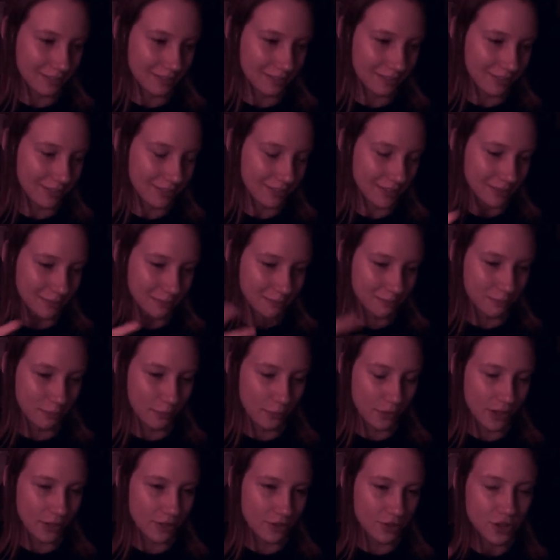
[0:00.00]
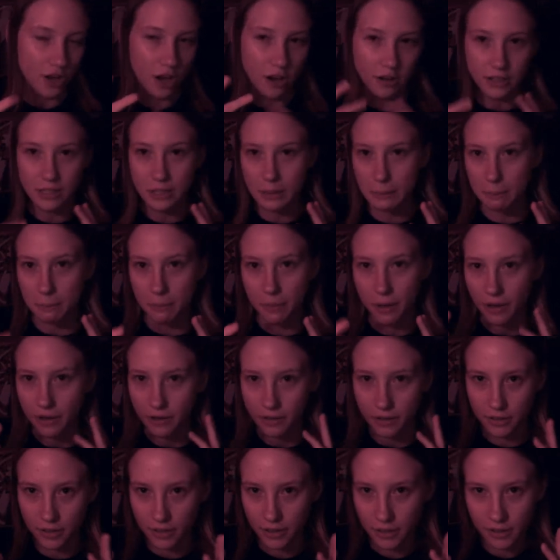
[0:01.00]
the weird talking
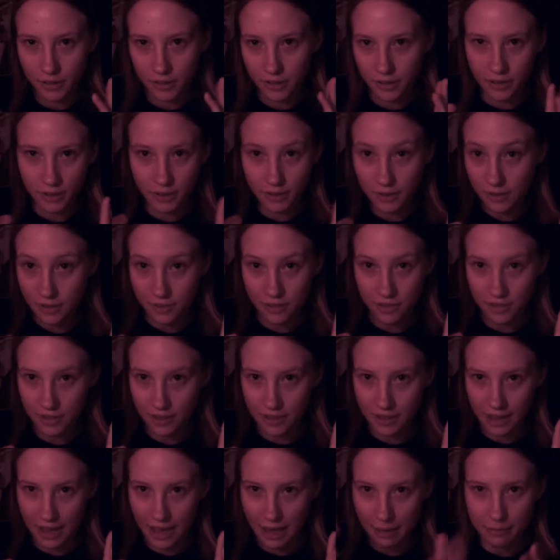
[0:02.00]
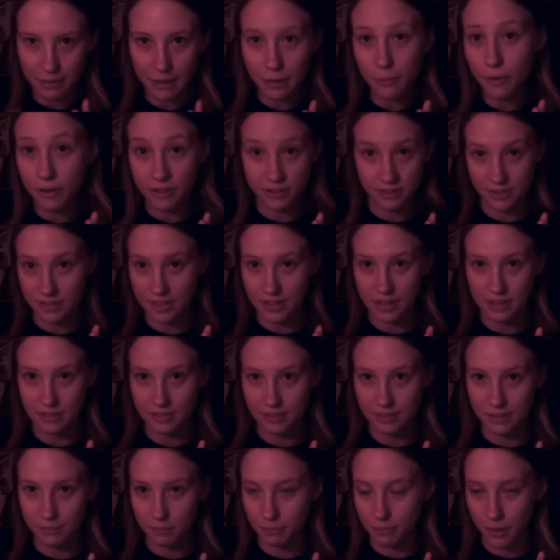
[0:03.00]
bug thing happened. I want to say
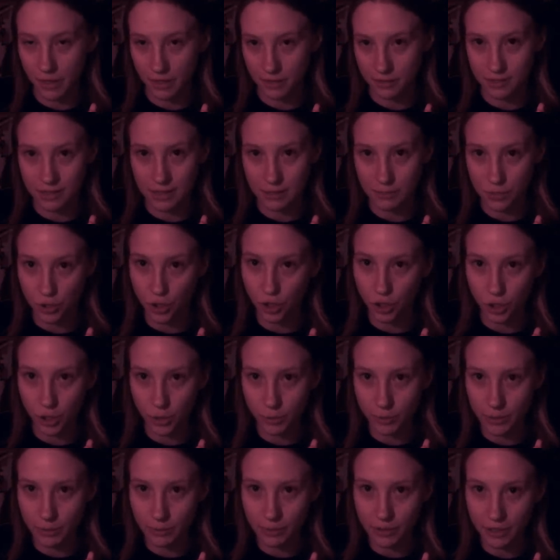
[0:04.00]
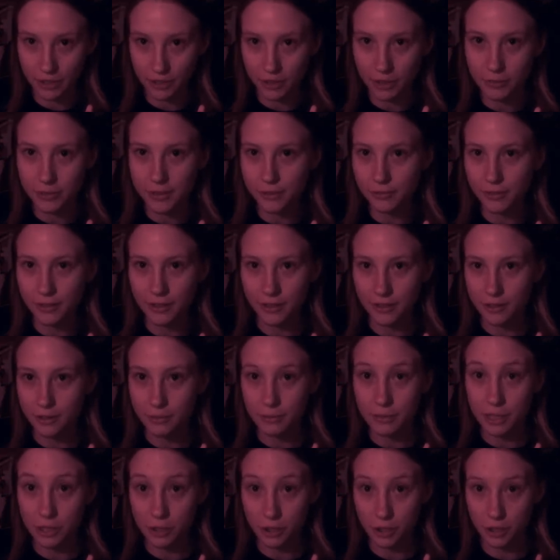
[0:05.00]
the bug's name's Herbie, but it could be wrong. It could
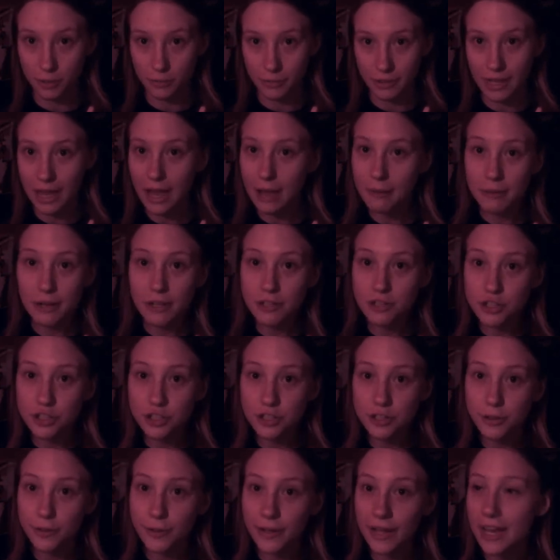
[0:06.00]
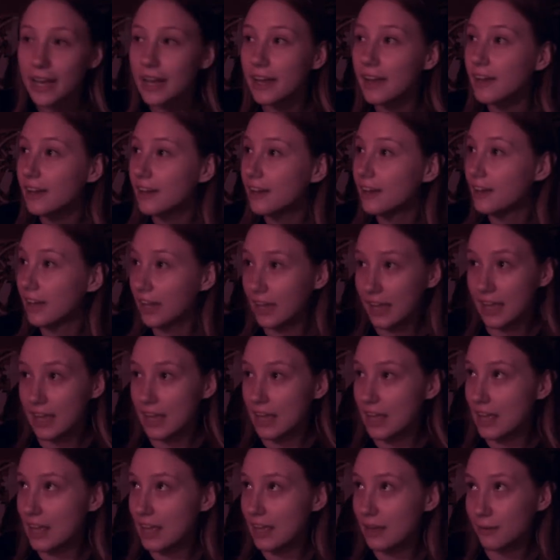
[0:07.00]
be Kirby. I'm not sure, okay?
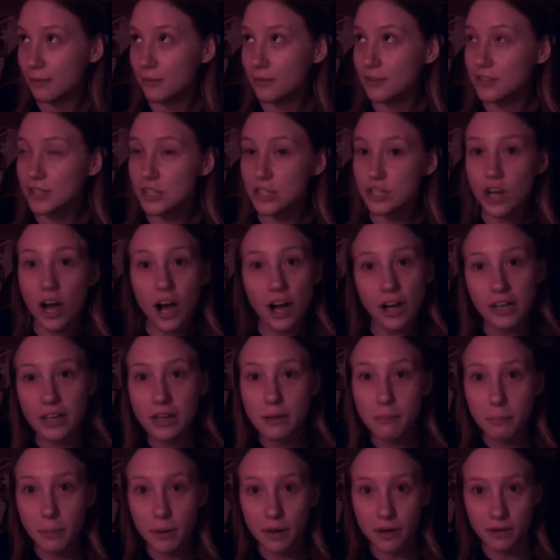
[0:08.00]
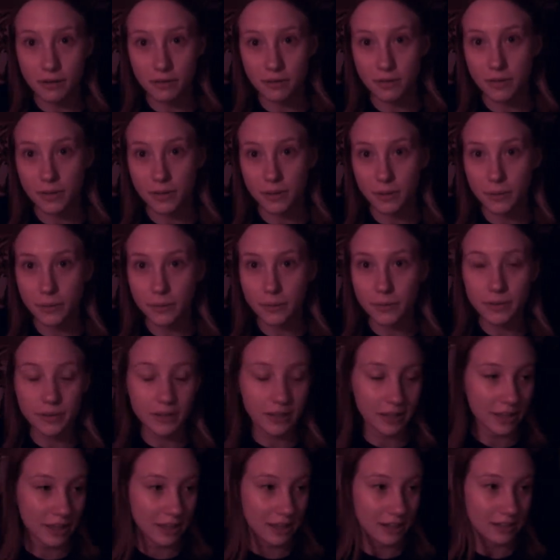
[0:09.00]
It was a talking bug, though,
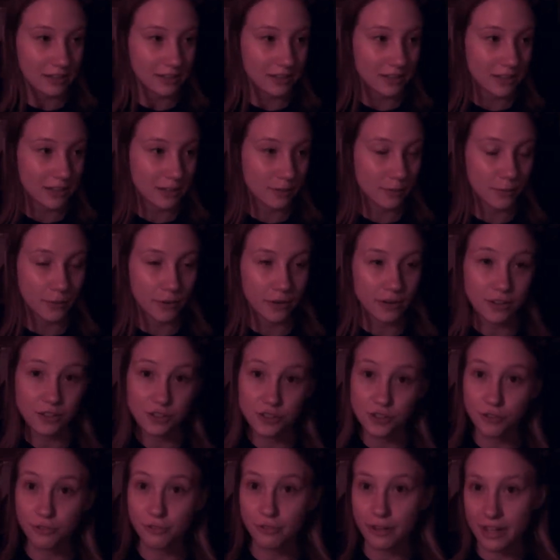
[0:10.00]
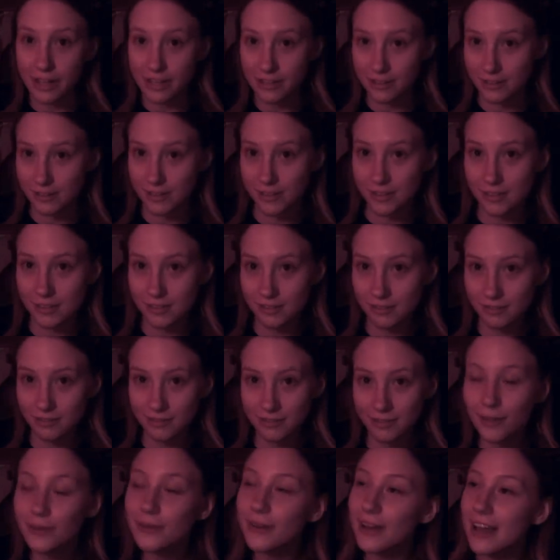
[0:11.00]
and it wanted to race.
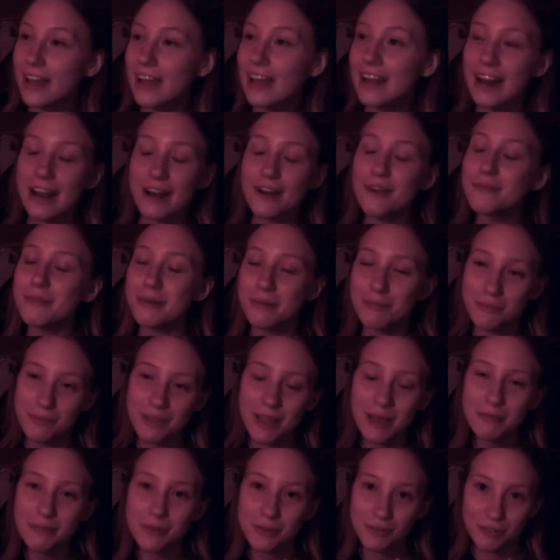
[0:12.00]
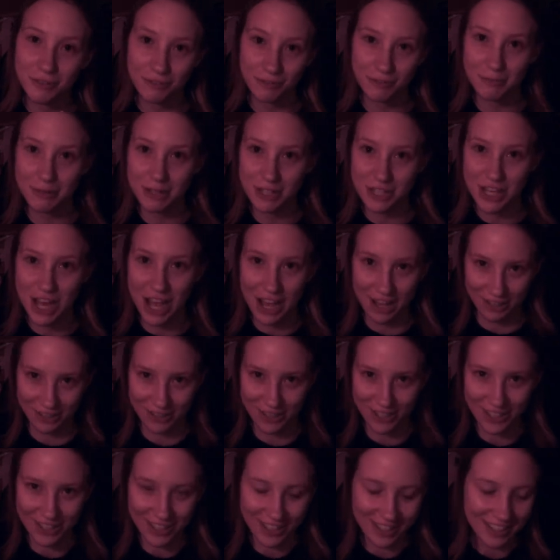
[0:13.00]
Okay? And I remember that movie from my
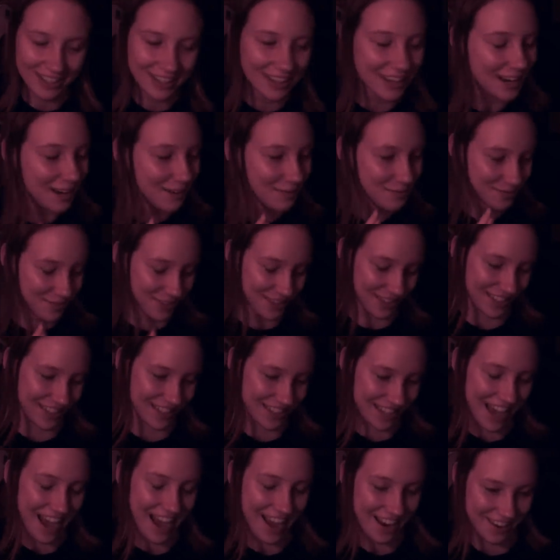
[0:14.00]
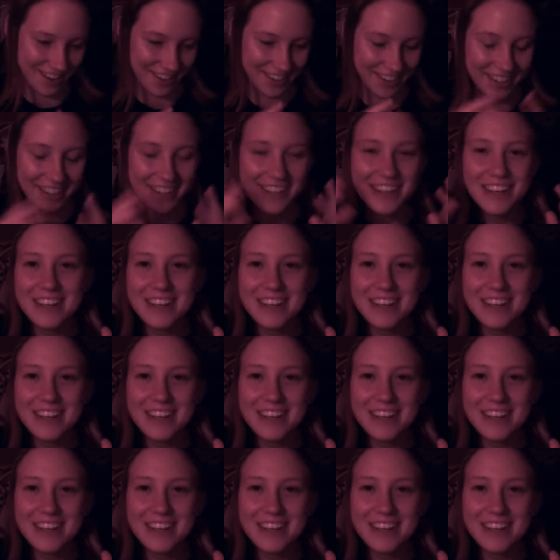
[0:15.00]
childhood, and I'm really tired.